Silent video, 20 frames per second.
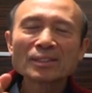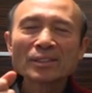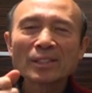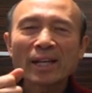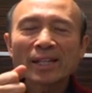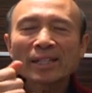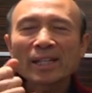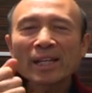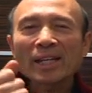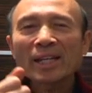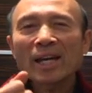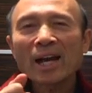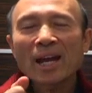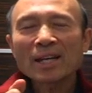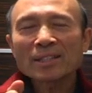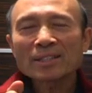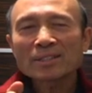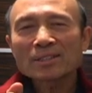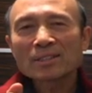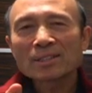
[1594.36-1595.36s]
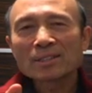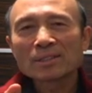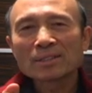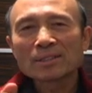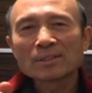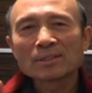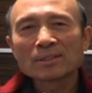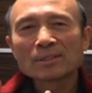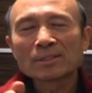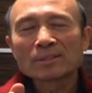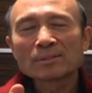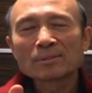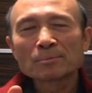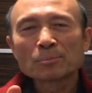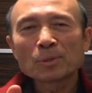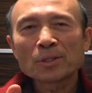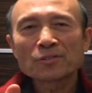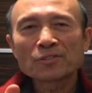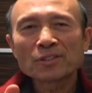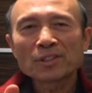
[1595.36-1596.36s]
And then I asked the
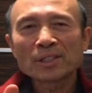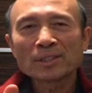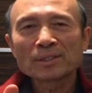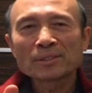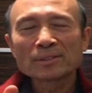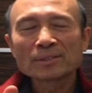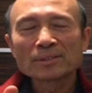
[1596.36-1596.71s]
boyfriend,